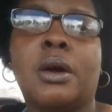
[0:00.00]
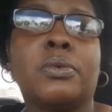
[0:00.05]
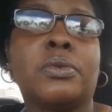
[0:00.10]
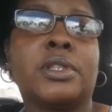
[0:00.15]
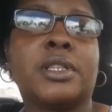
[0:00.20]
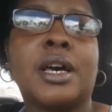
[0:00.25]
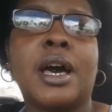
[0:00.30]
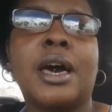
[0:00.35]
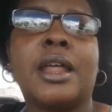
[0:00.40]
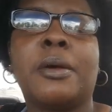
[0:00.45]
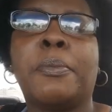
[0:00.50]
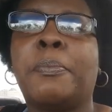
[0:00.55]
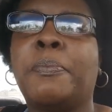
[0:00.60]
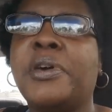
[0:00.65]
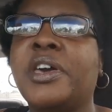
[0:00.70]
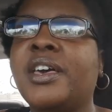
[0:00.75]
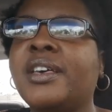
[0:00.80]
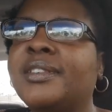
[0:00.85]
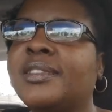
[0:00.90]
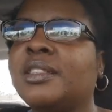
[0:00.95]
I was kind
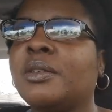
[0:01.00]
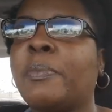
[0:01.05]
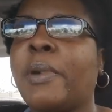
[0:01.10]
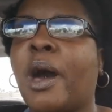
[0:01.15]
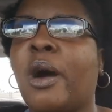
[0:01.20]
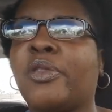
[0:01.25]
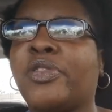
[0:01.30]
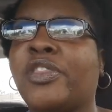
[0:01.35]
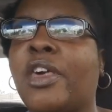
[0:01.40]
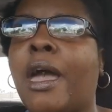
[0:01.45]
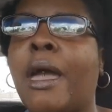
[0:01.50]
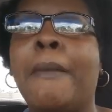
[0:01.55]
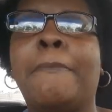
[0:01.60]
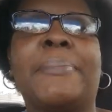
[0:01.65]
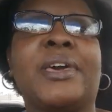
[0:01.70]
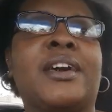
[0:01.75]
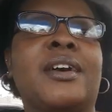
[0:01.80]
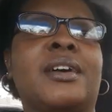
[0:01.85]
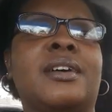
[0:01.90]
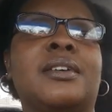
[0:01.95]
of pissed about
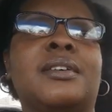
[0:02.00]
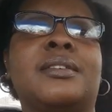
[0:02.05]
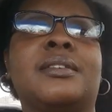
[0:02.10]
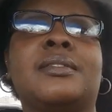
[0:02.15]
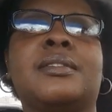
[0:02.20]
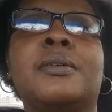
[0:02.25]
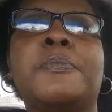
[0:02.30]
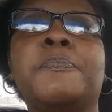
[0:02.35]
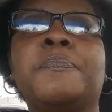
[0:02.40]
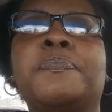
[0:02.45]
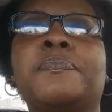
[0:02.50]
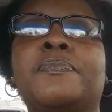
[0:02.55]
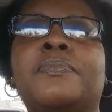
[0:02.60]
that because